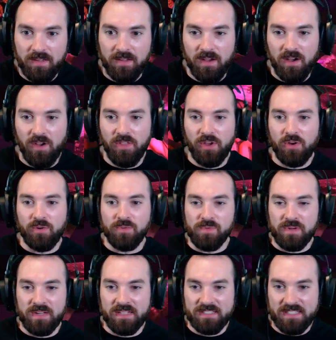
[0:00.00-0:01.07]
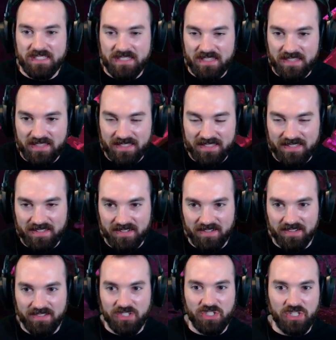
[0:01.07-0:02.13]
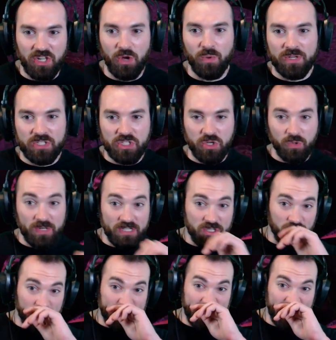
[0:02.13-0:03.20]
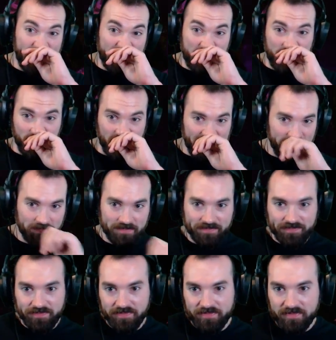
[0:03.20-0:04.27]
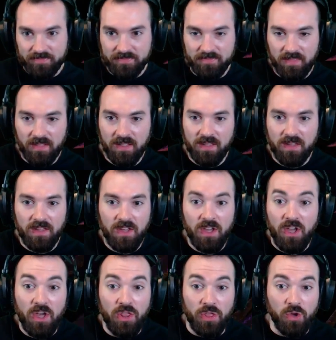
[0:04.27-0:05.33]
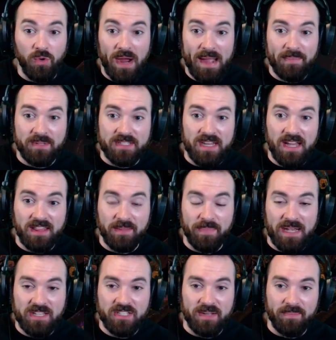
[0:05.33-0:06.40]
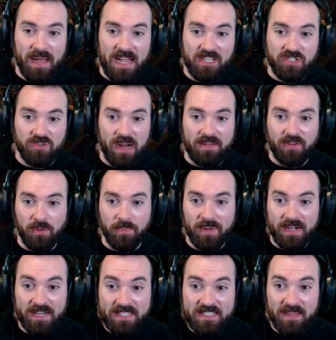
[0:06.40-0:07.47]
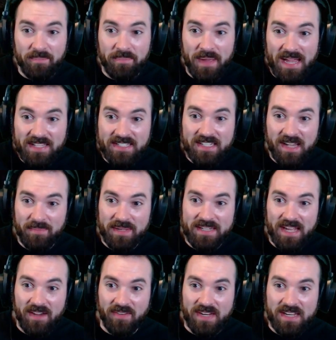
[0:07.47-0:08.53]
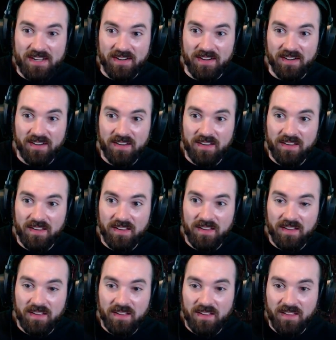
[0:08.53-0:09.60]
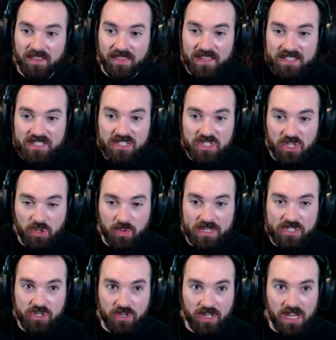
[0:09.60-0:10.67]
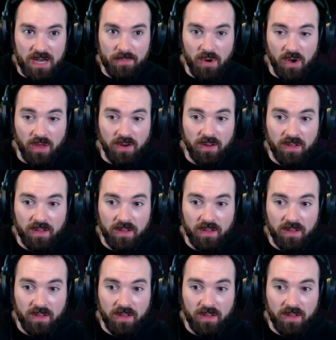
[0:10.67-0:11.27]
although it's slowest creature in history. The crab is not the best at mass travel, but it is the best coming down here. This is the creature to come on.